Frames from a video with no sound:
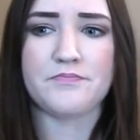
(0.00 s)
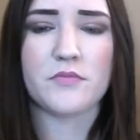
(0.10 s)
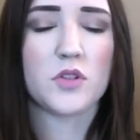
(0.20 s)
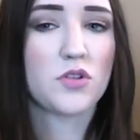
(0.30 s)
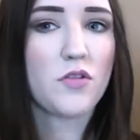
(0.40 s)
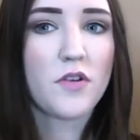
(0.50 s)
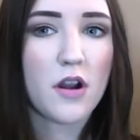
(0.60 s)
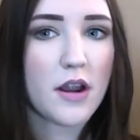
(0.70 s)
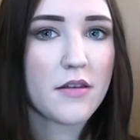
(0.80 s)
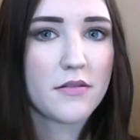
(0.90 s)
So
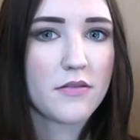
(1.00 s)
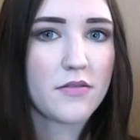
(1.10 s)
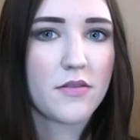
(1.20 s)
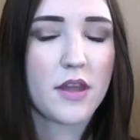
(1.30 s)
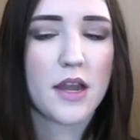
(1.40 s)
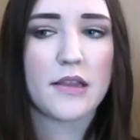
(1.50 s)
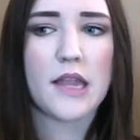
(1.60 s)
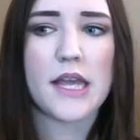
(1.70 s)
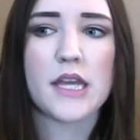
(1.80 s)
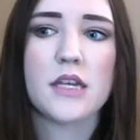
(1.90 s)
far I think I
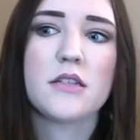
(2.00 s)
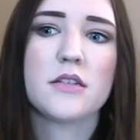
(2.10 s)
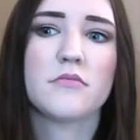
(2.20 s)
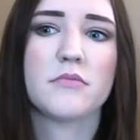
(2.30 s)
like it.